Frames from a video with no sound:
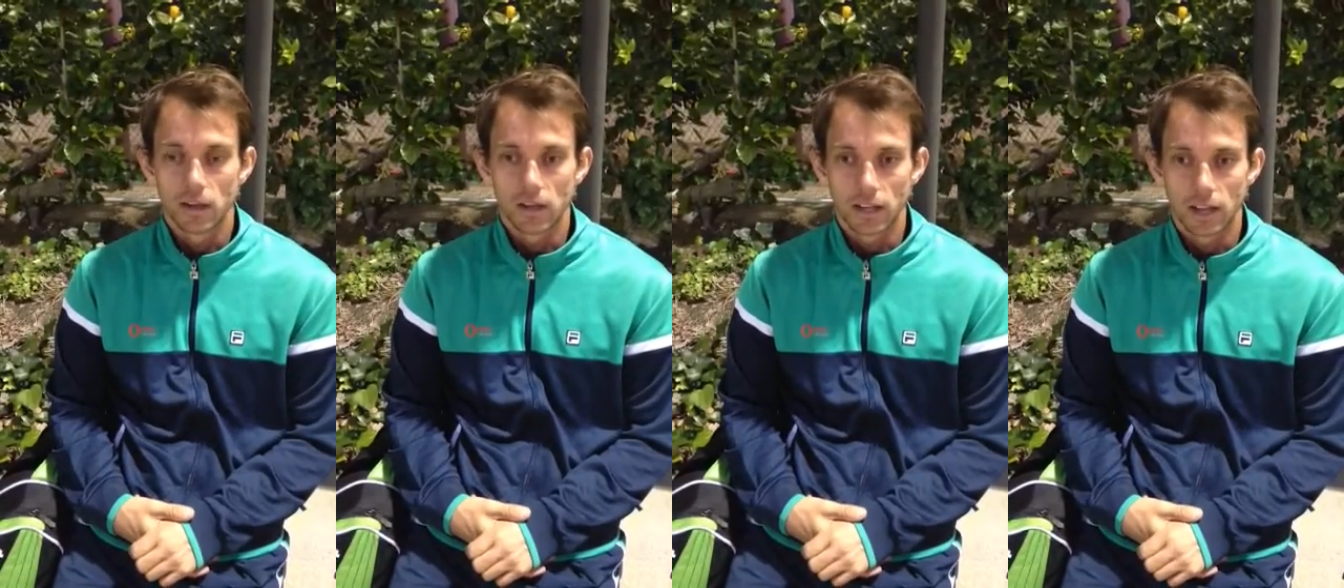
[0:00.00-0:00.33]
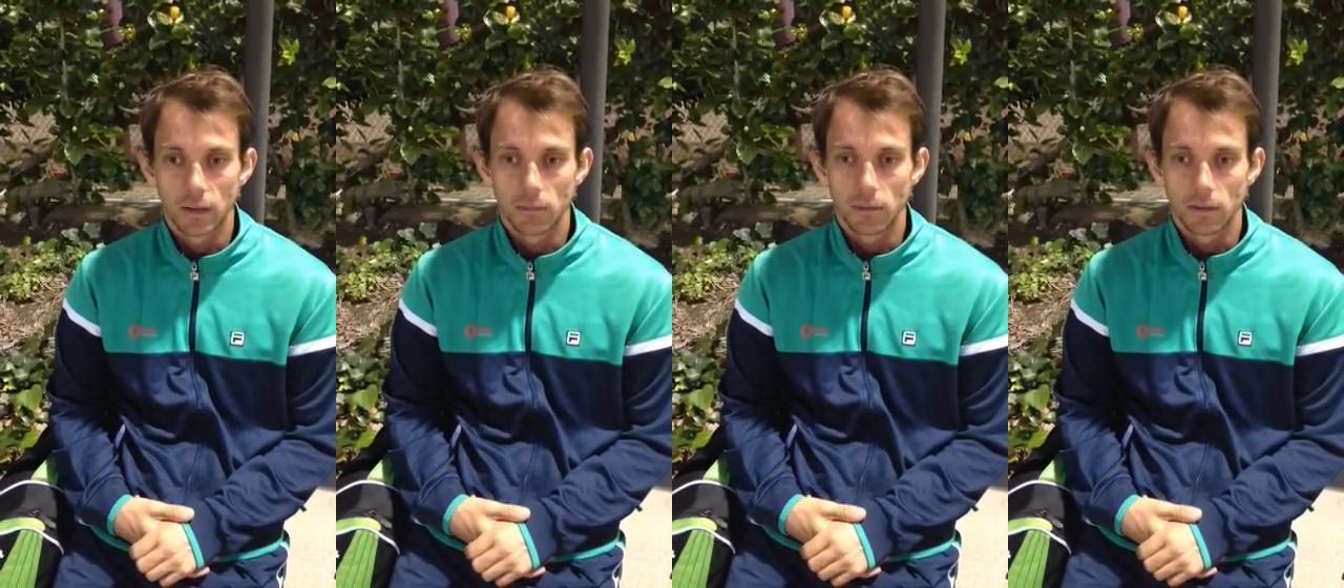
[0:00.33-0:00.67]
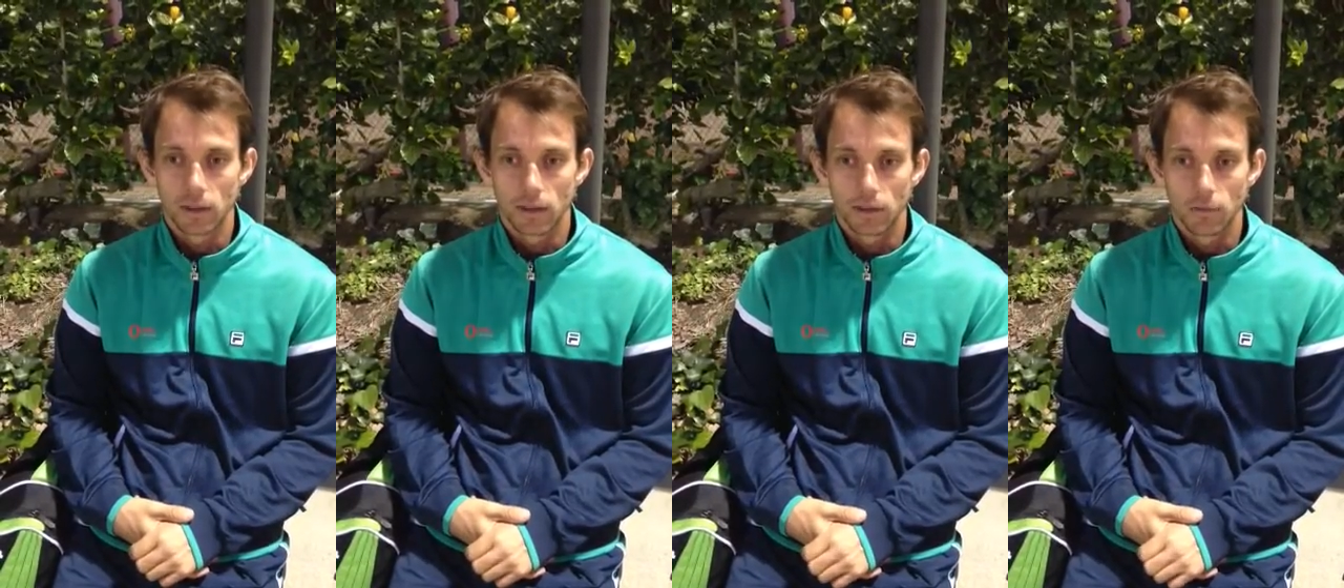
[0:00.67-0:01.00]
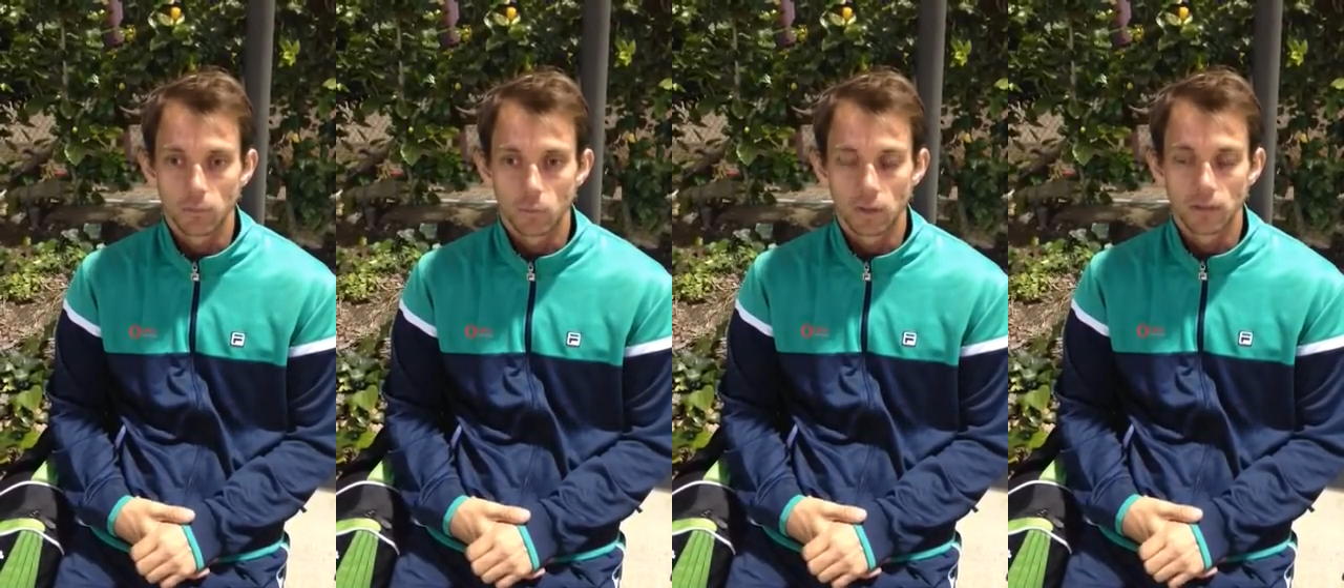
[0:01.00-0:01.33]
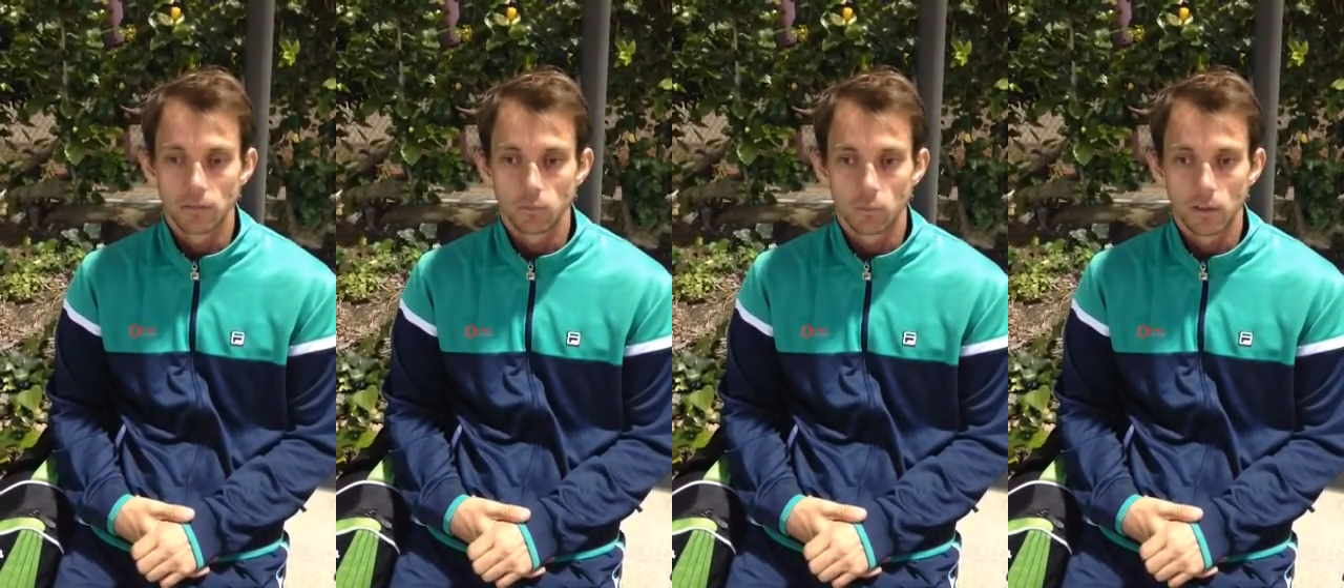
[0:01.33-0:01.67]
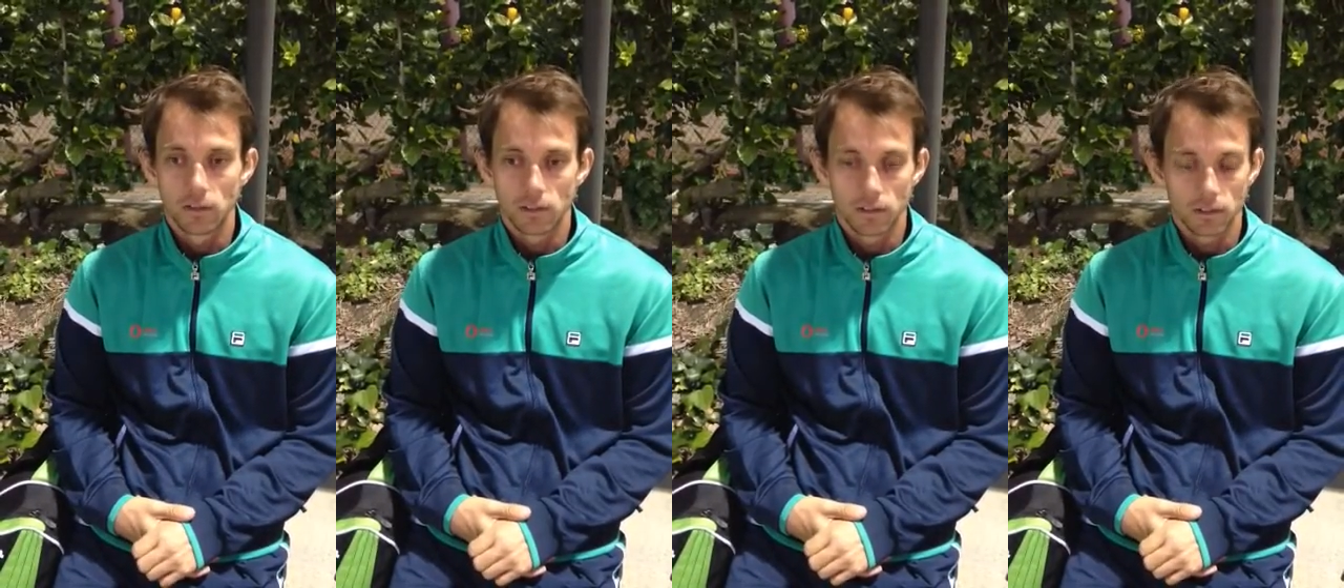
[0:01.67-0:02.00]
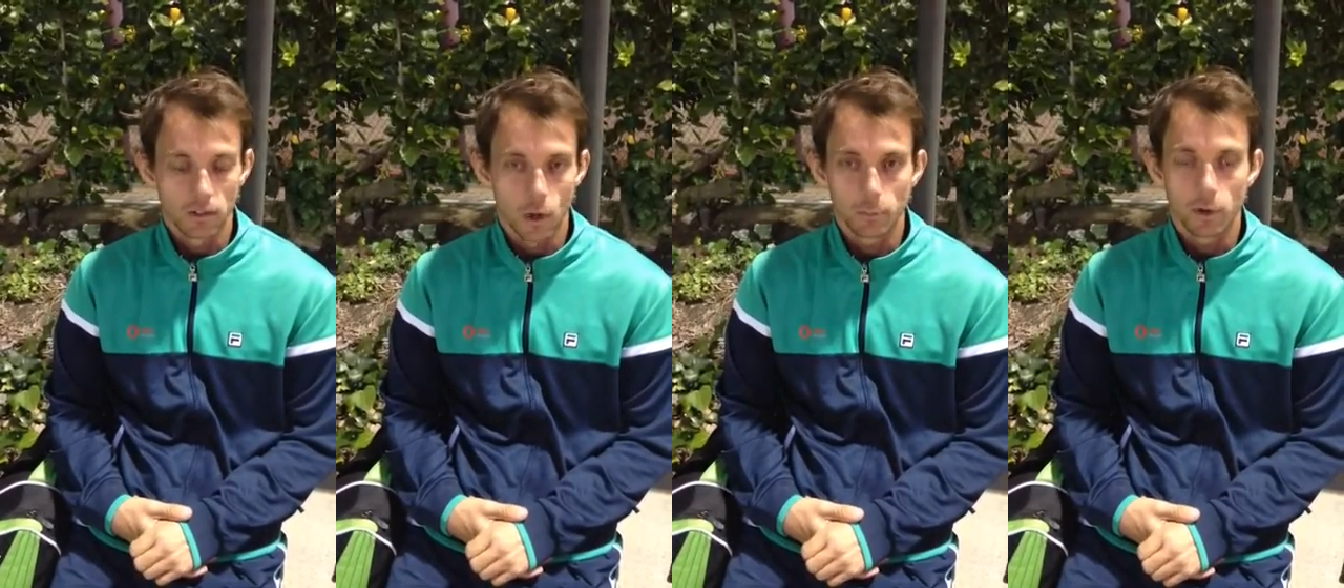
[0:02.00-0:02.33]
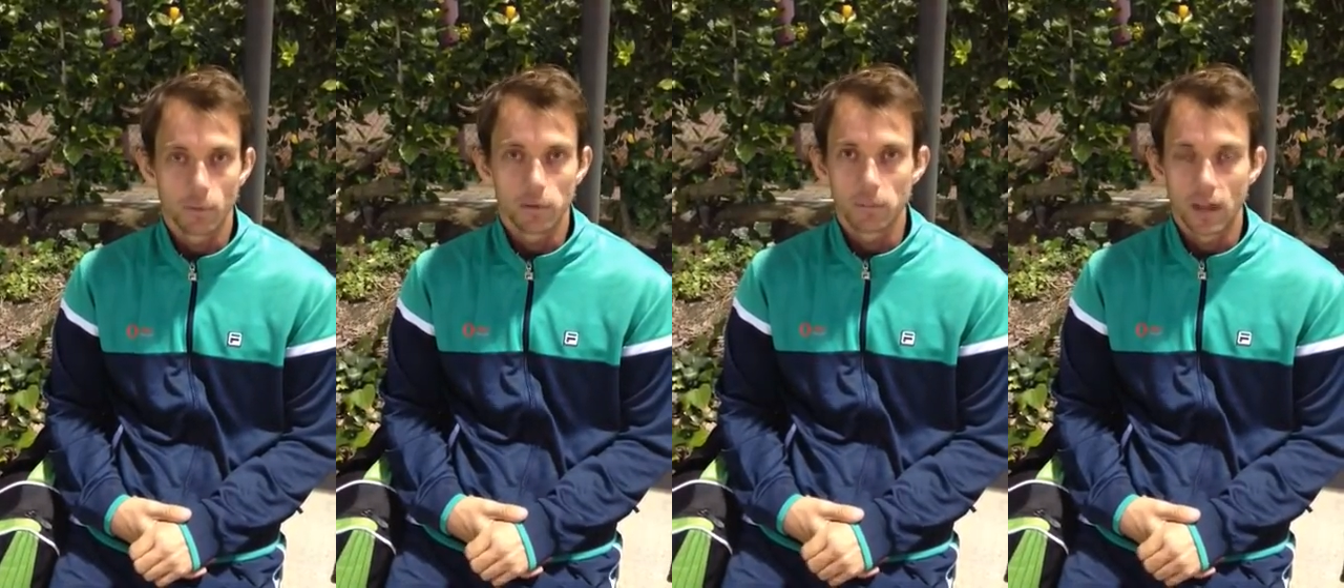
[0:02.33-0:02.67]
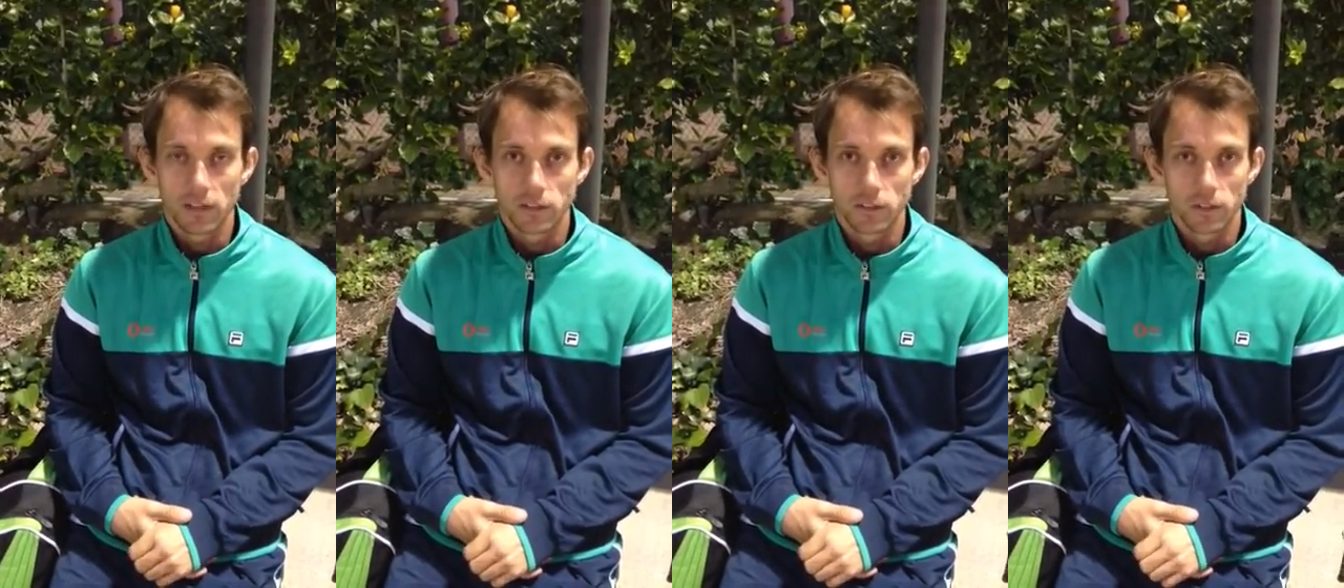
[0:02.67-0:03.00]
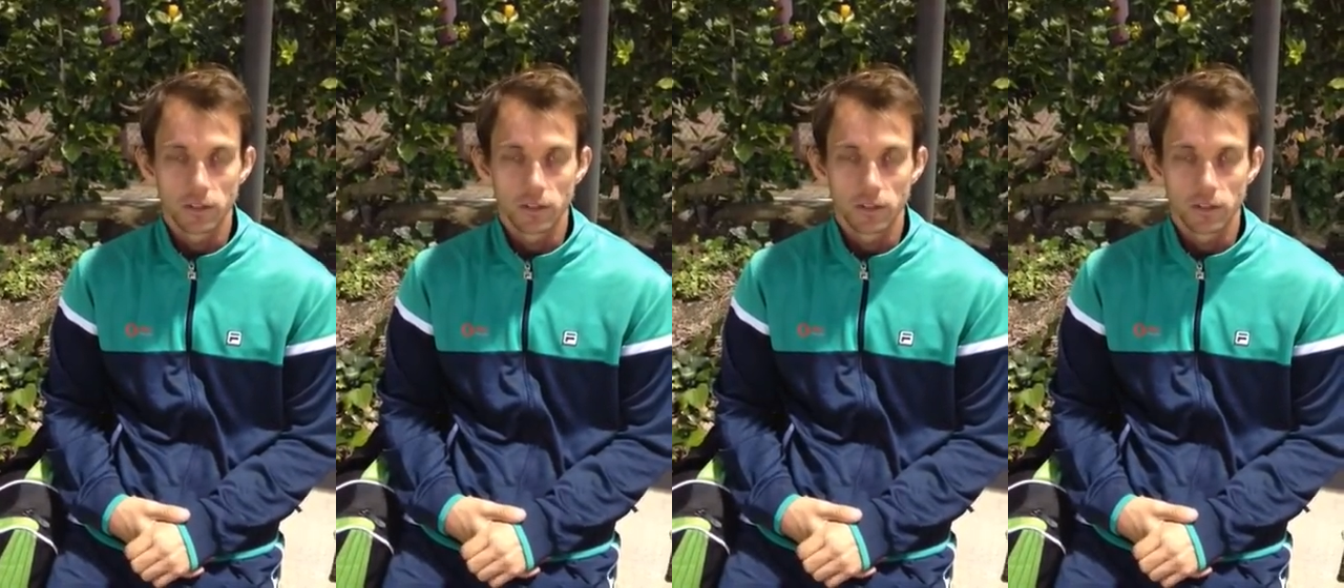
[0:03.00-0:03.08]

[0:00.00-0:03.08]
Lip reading: our game and win the upcoming match